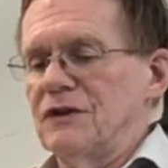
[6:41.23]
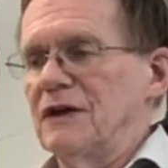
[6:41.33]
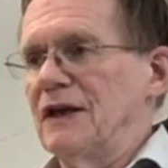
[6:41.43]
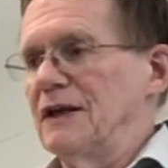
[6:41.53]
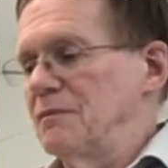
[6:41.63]

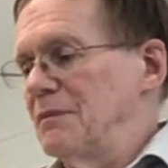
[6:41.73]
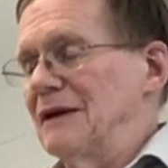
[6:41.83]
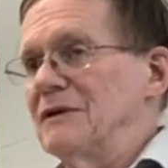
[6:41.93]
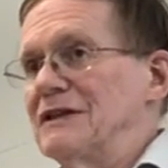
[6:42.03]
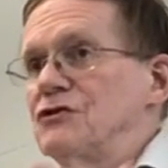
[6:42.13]
and
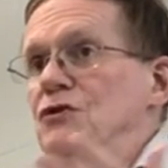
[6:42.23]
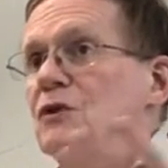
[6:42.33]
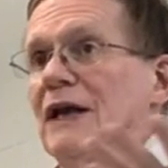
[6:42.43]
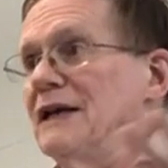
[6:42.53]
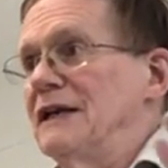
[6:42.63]
but it's too
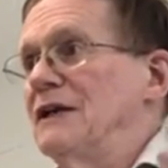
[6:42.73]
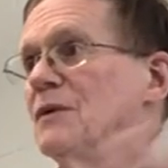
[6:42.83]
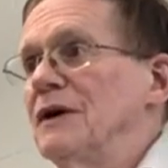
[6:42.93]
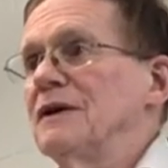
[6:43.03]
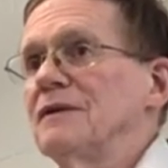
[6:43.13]
late
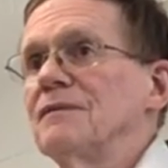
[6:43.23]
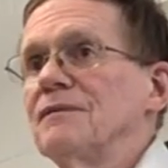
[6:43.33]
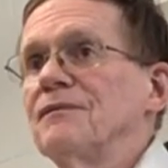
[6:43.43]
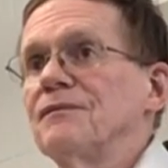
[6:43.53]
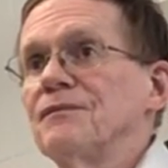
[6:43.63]

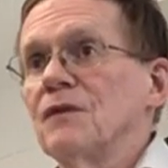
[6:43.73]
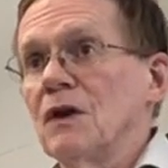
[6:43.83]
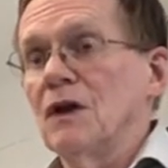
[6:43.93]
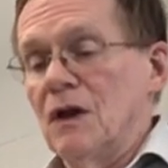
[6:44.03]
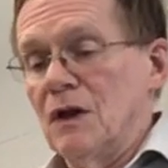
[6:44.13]

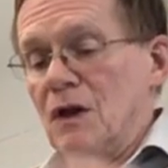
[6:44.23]
anyway.